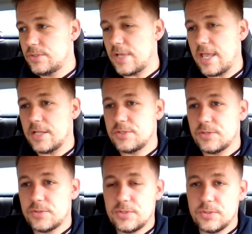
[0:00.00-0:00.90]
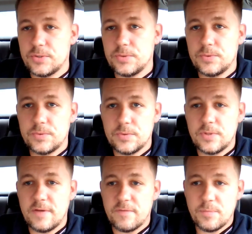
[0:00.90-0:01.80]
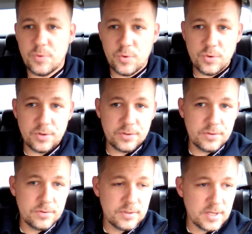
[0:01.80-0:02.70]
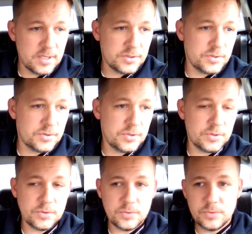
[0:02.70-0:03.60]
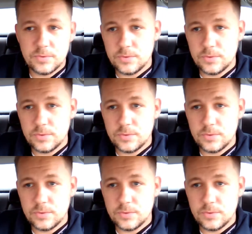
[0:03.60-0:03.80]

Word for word: to answer to. They have a board to answer to.